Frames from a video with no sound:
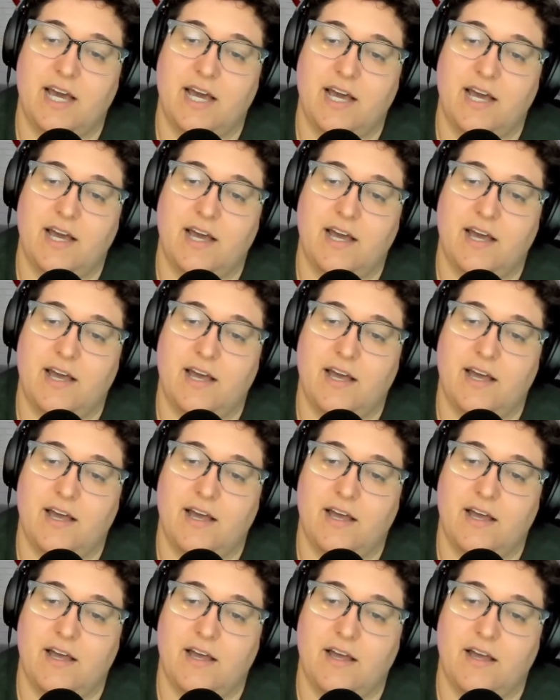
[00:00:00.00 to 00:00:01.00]
do have a very
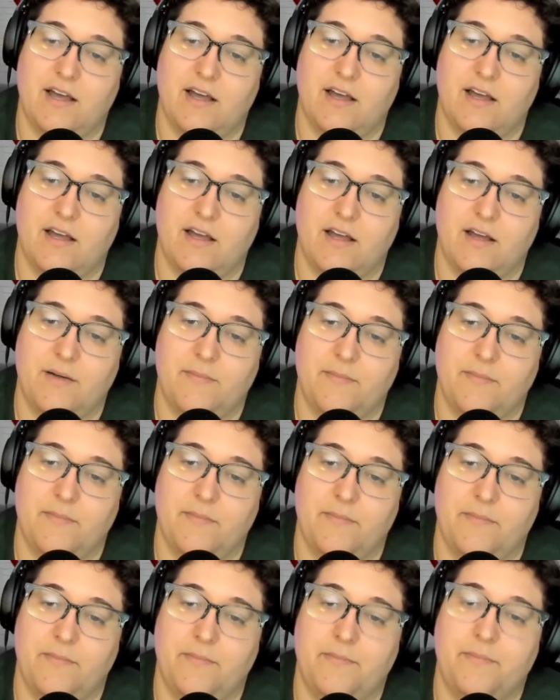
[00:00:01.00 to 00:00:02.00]
kind of like
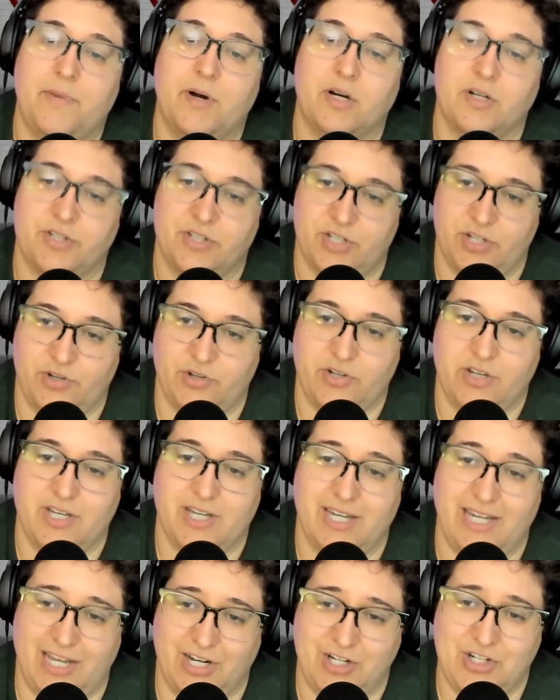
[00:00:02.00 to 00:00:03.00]
personal like
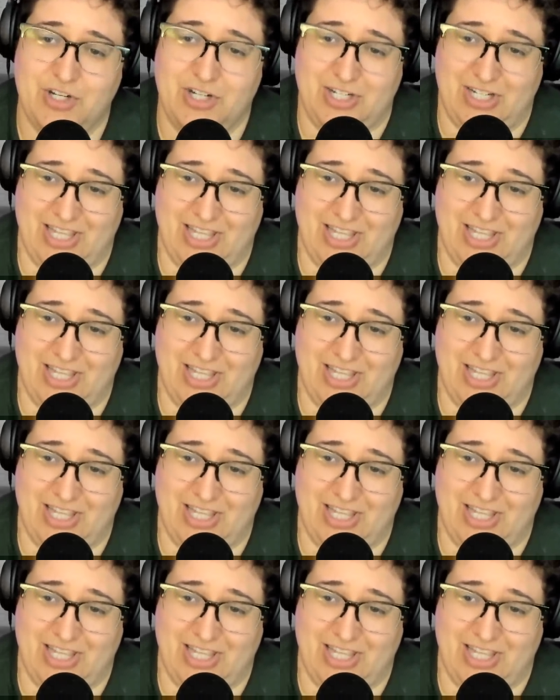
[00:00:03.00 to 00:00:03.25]
connection